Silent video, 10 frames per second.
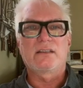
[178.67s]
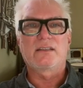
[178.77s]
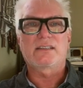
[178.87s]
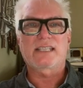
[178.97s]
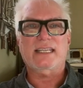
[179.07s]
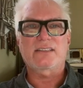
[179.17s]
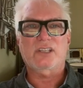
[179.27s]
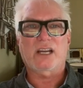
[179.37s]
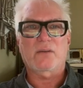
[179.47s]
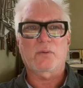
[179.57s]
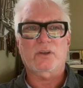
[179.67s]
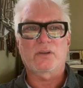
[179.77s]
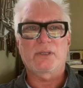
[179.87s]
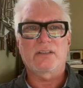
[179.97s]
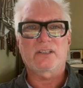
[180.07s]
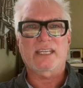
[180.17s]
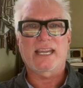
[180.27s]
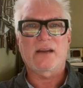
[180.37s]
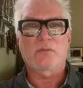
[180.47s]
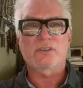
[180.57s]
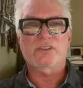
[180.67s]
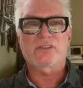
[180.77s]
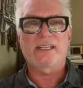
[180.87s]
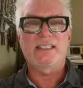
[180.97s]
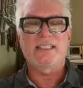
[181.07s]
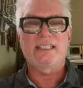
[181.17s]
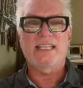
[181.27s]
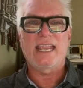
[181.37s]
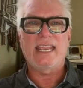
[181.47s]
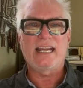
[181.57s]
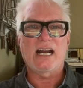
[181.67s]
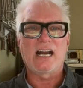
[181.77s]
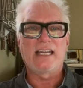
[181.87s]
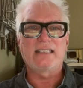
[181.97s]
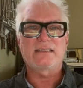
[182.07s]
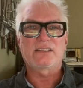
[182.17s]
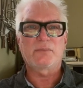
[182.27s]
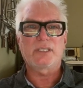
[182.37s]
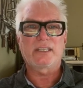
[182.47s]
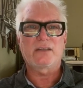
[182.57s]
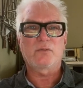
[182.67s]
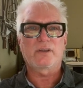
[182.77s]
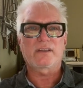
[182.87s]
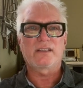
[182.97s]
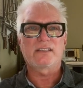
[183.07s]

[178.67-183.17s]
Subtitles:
The second shot we're going to be looking at was created in AI to begin with, and